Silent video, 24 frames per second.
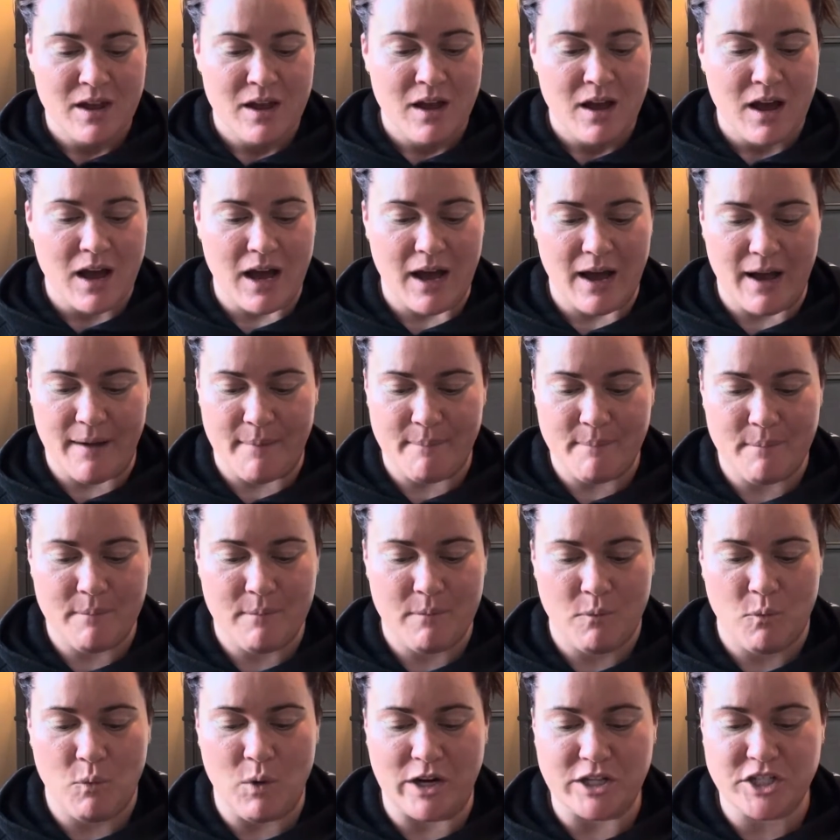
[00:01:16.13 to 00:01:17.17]

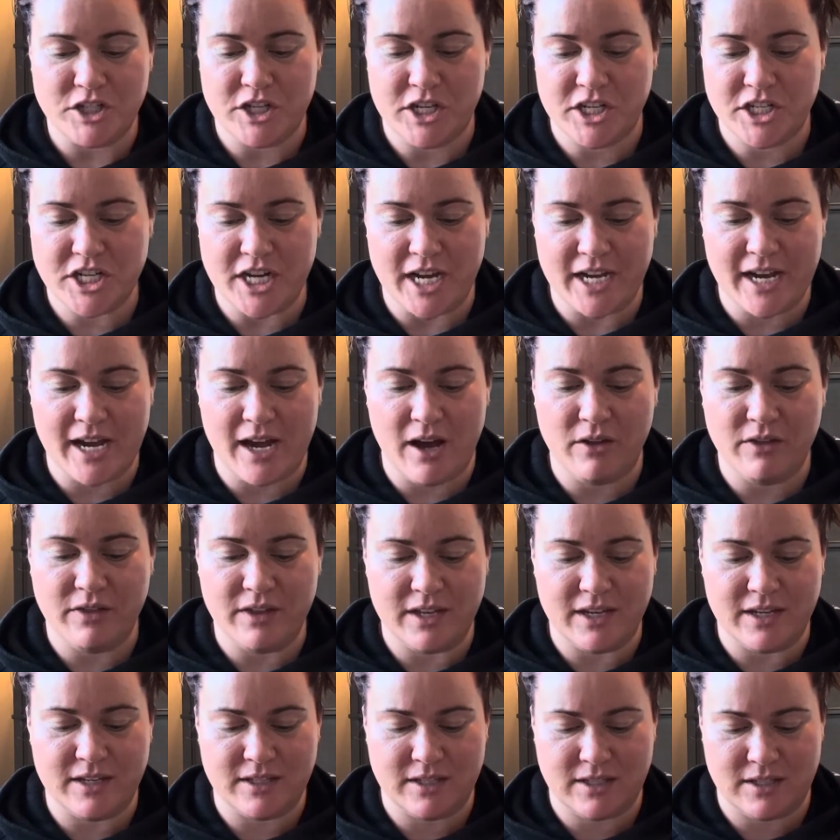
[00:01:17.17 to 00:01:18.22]
want you to check out
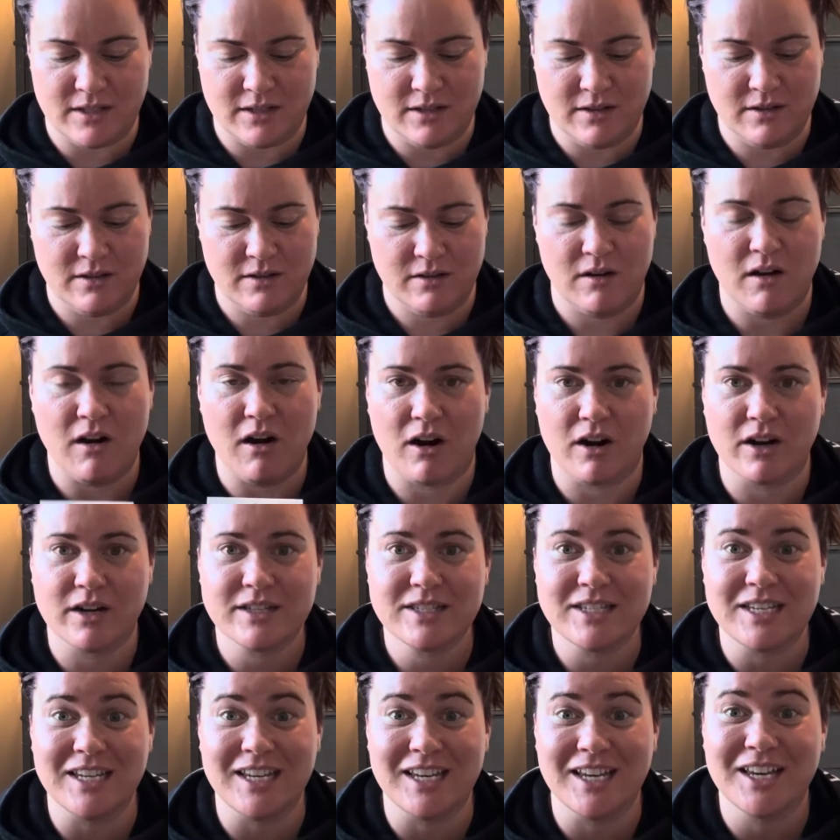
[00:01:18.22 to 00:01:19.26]
this
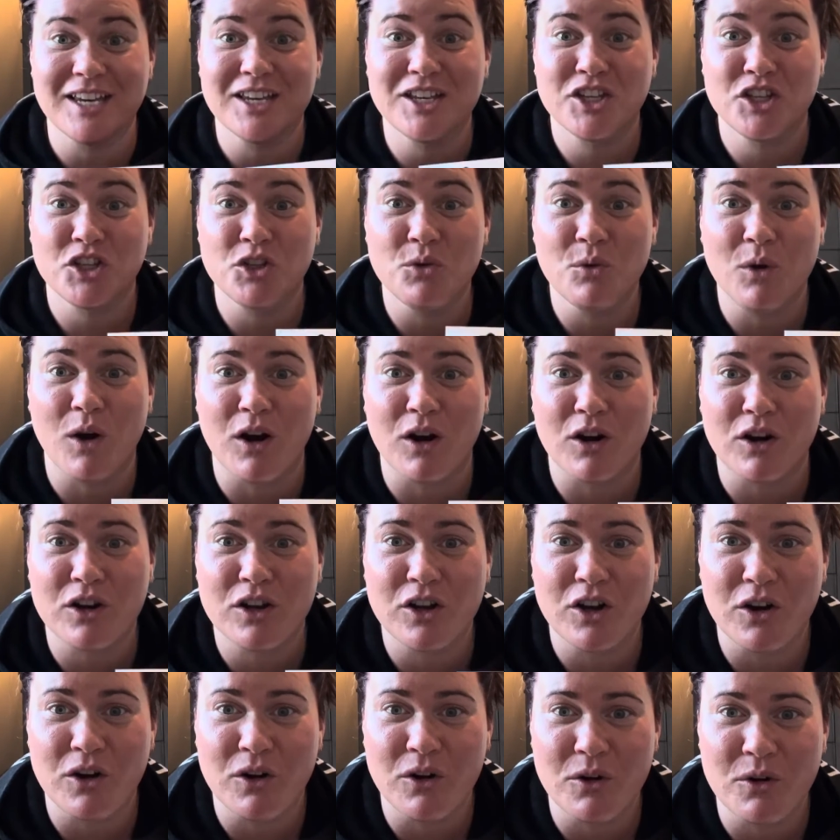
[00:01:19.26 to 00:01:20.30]
Argosy QR
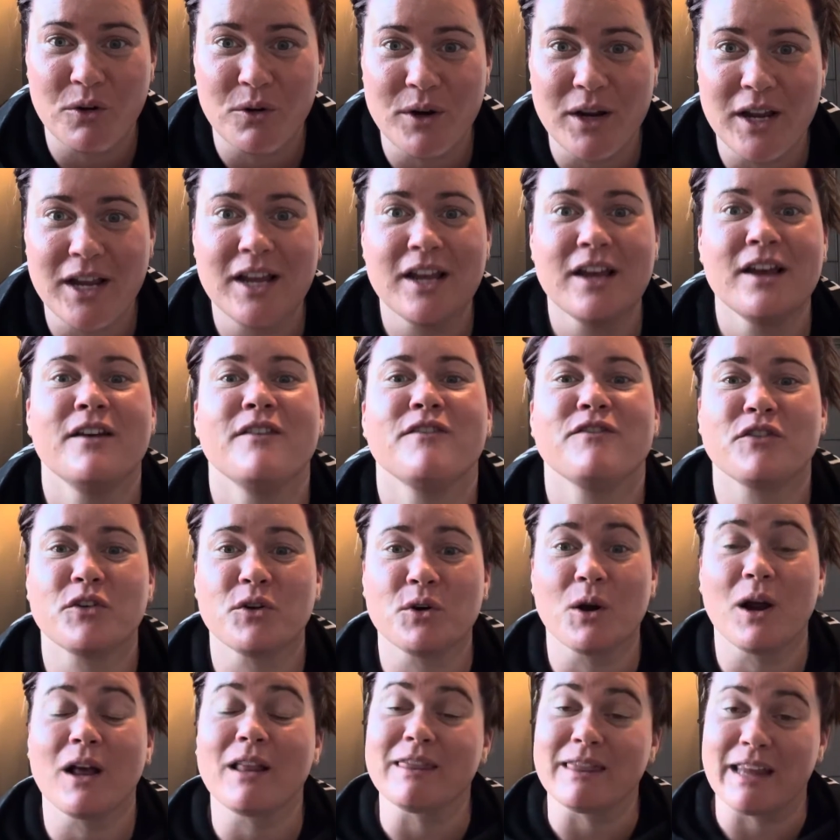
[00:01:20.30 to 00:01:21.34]
code
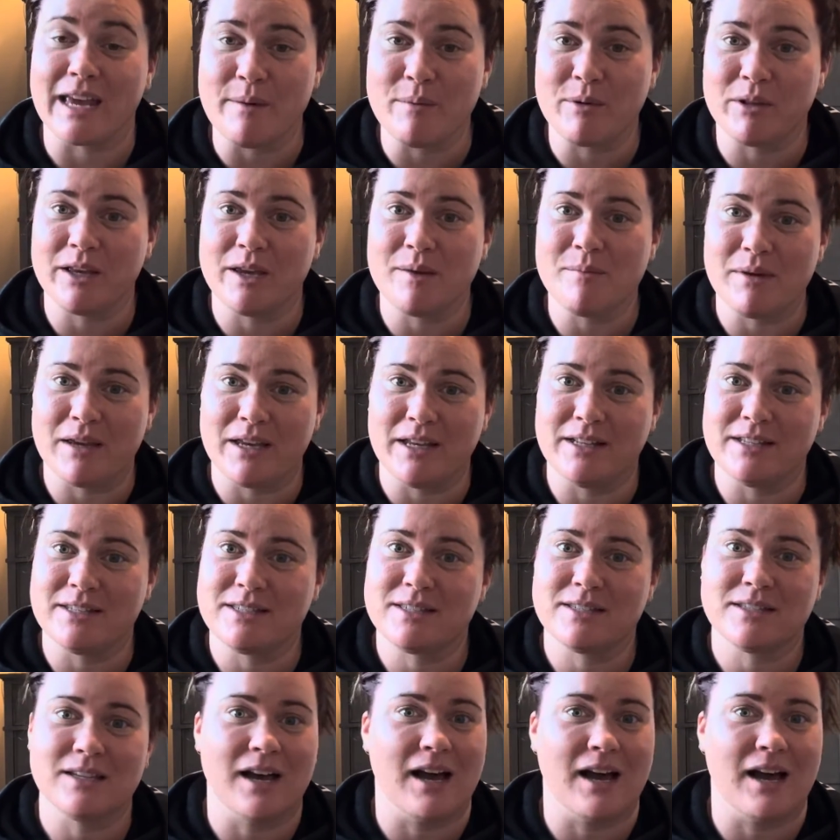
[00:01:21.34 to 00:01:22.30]
for labeling bins,